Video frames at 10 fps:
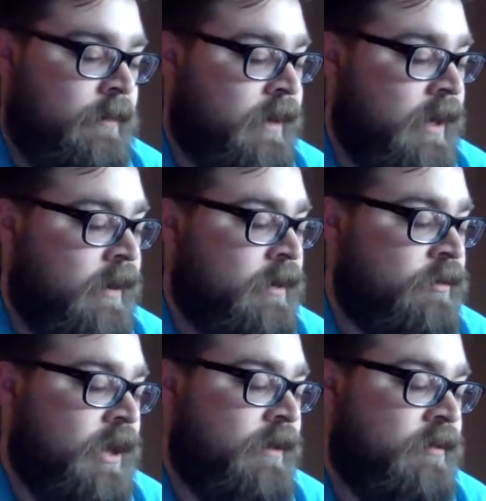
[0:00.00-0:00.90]
and vary in
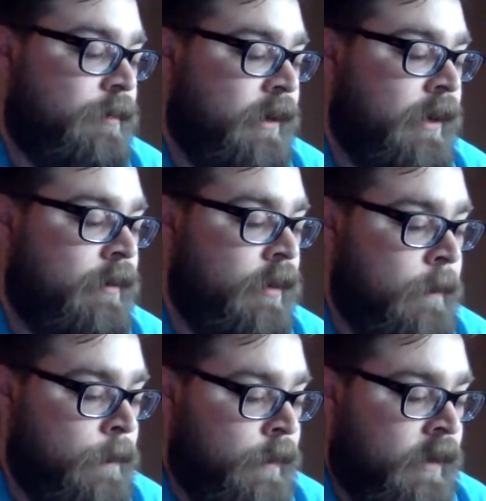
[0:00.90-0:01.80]
shades of brown.
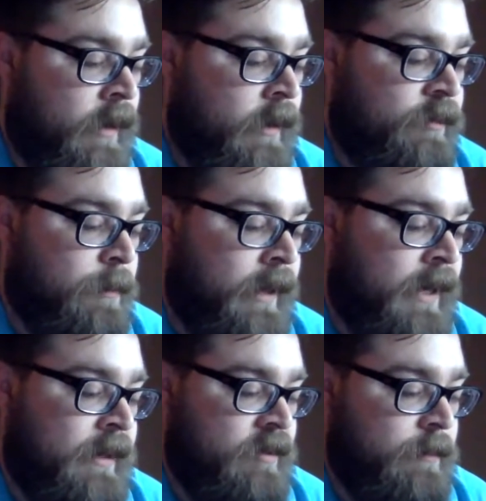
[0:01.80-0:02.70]
The host
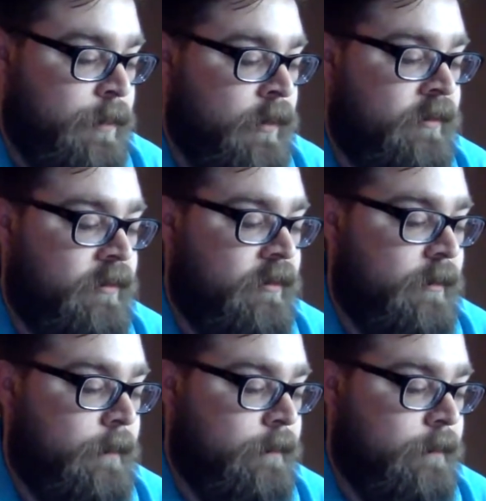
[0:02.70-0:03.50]
plant that supports